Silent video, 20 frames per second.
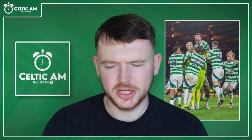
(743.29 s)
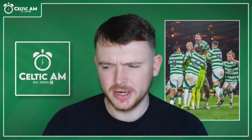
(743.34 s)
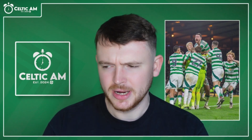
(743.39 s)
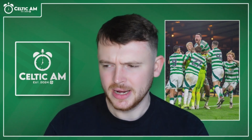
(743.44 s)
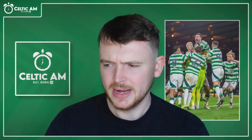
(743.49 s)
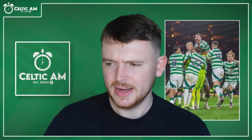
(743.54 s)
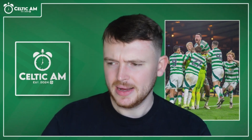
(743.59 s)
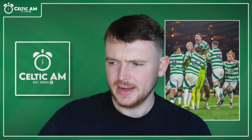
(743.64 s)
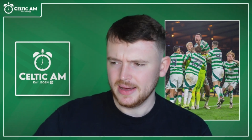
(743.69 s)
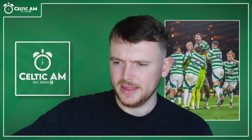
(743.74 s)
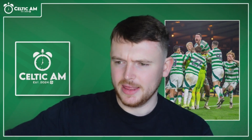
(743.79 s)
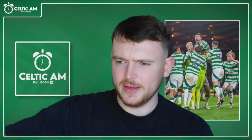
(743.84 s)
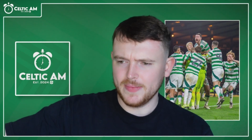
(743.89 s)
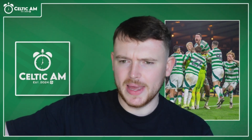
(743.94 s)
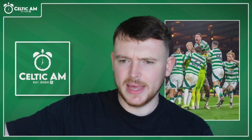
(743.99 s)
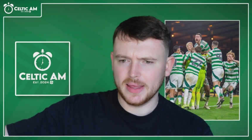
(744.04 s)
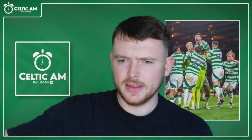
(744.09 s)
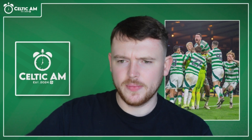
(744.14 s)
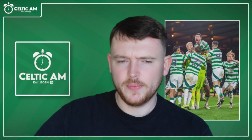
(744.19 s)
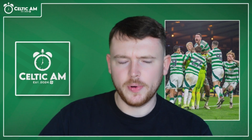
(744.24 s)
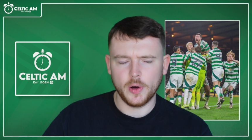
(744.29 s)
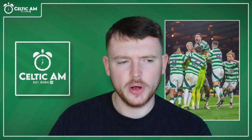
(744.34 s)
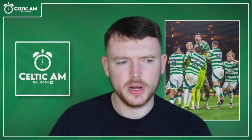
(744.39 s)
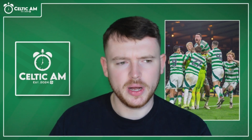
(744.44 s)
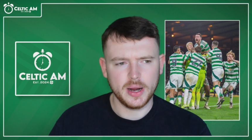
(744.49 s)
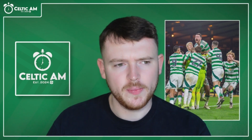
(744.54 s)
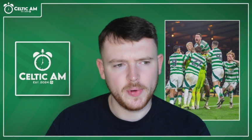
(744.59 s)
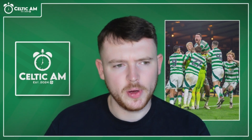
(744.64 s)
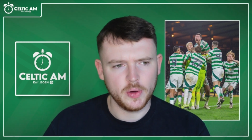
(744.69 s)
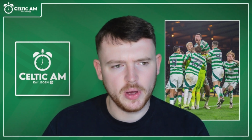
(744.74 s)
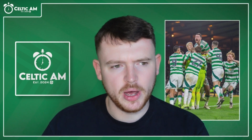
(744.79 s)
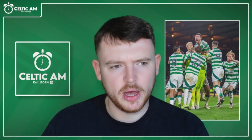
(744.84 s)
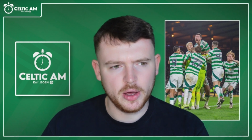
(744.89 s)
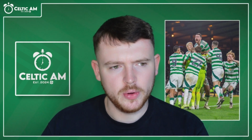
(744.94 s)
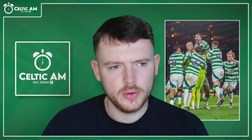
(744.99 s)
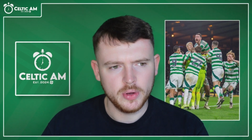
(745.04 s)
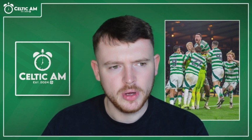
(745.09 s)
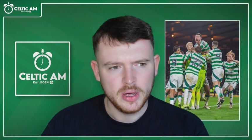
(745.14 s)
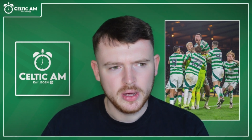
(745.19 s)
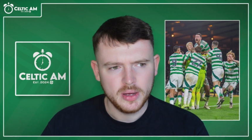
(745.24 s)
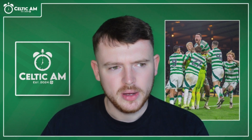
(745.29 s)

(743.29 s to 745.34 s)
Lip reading: and they make the point about how